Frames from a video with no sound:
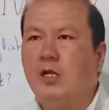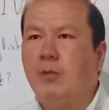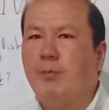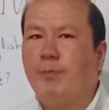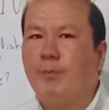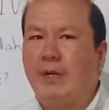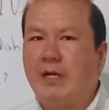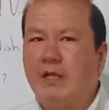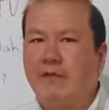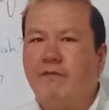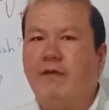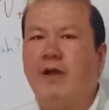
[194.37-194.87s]

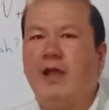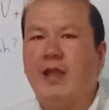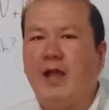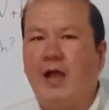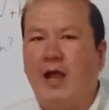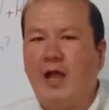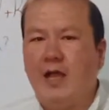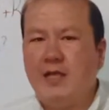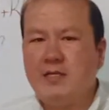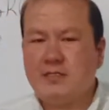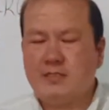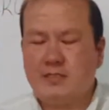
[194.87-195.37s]
But if I
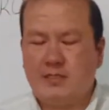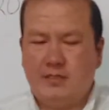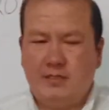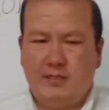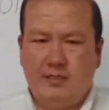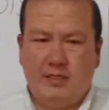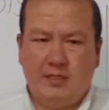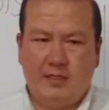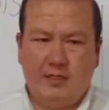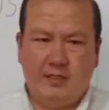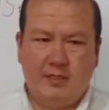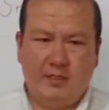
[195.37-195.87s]
ask
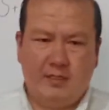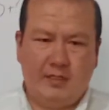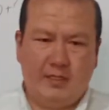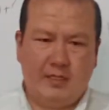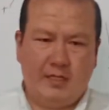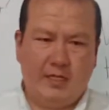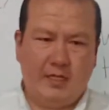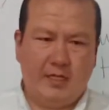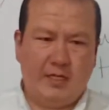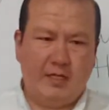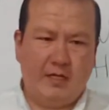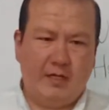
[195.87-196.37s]

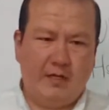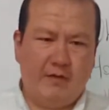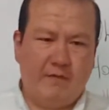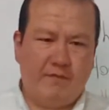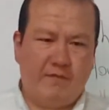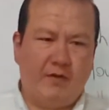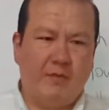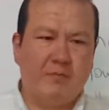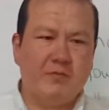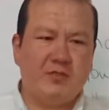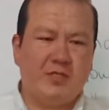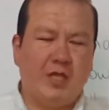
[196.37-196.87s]

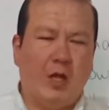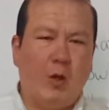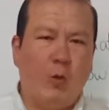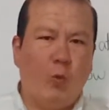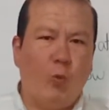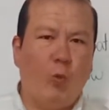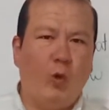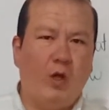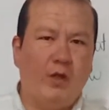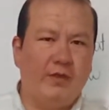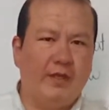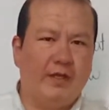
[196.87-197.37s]
from
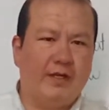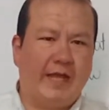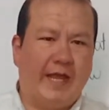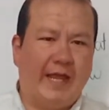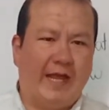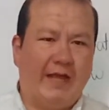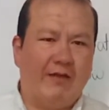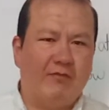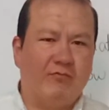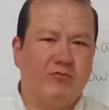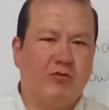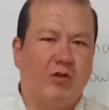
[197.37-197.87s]
someone that I
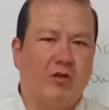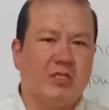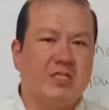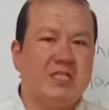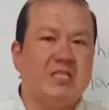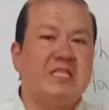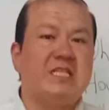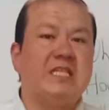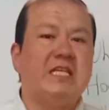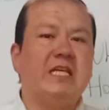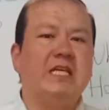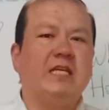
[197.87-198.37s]
have not
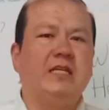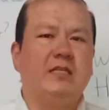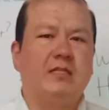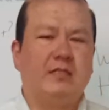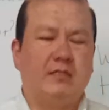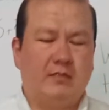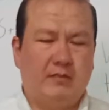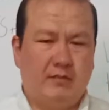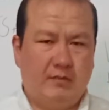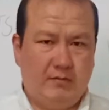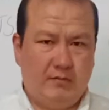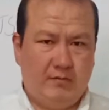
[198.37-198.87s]

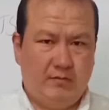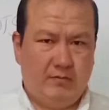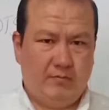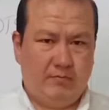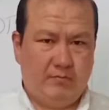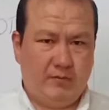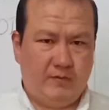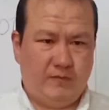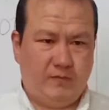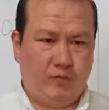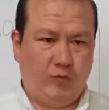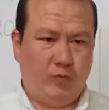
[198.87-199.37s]
seen
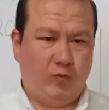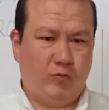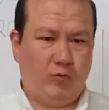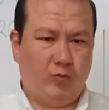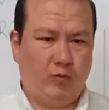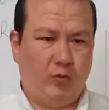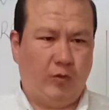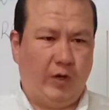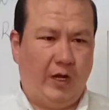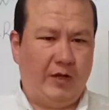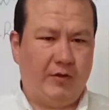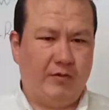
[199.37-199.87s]
before,
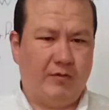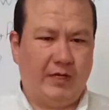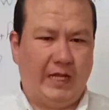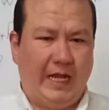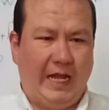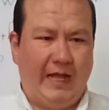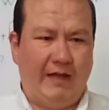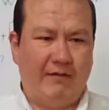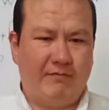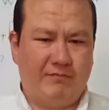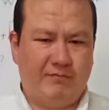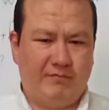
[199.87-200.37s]
or
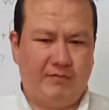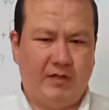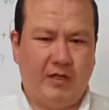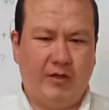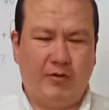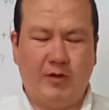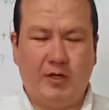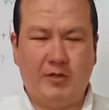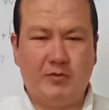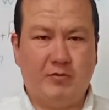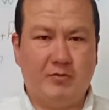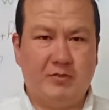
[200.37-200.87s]

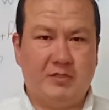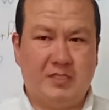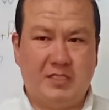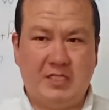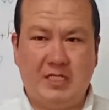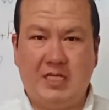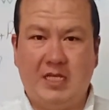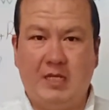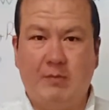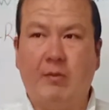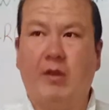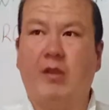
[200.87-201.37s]
I don't see
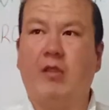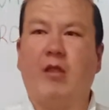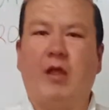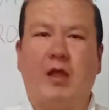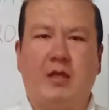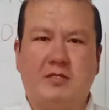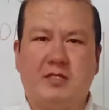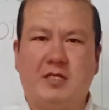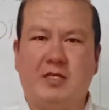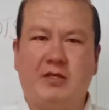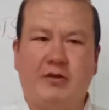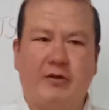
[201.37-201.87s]
him a
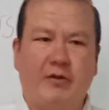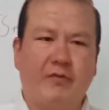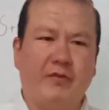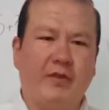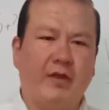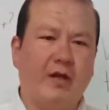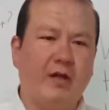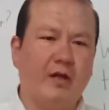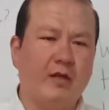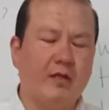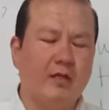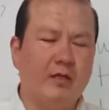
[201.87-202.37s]
lot here and
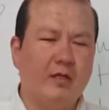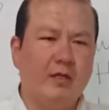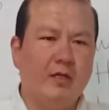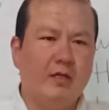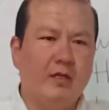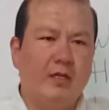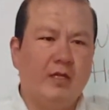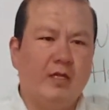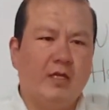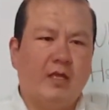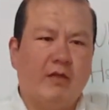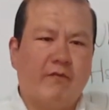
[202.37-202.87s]
there,
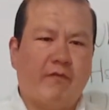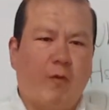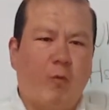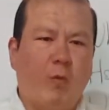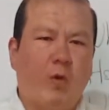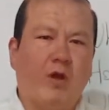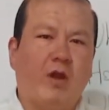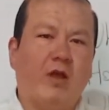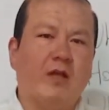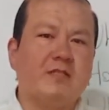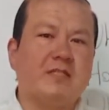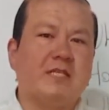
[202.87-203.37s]
if I
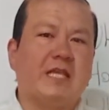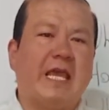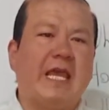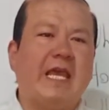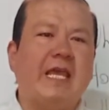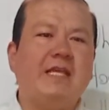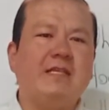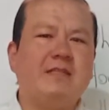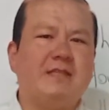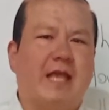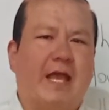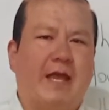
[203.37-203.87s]
want to ask
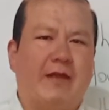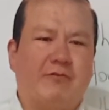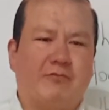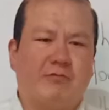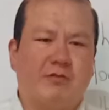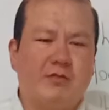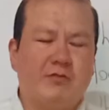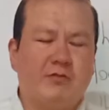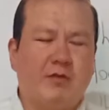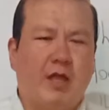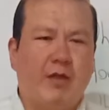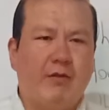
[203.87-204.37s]
his
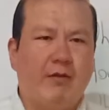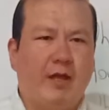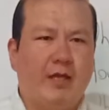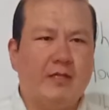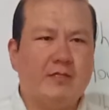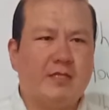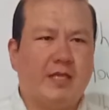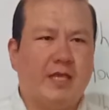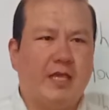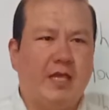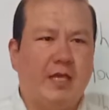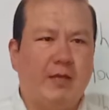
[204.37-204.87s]
address, I will
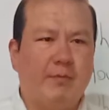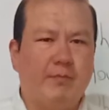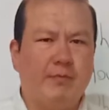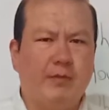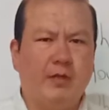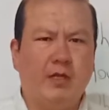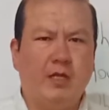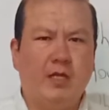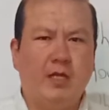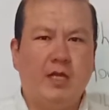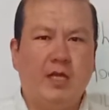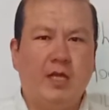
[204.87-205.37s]
ask him,
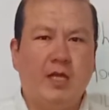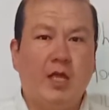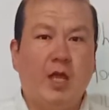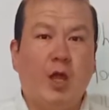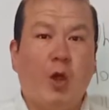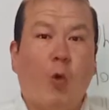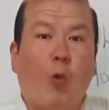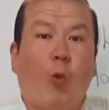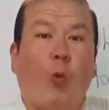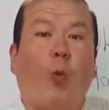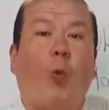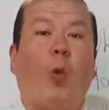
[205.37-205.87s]

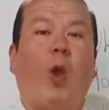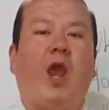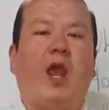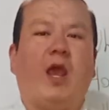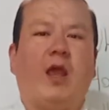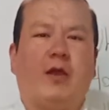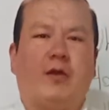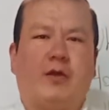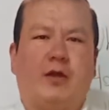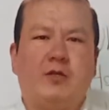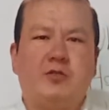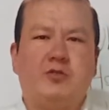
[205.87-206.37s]

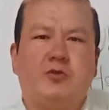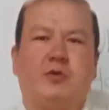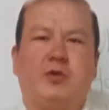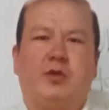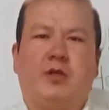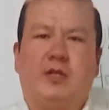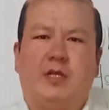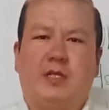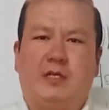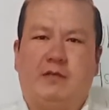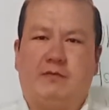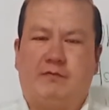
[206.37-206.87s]
where do you
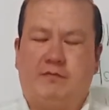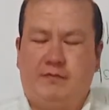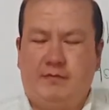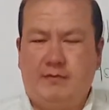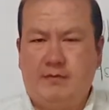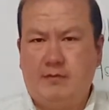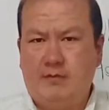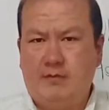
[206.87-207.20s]
live?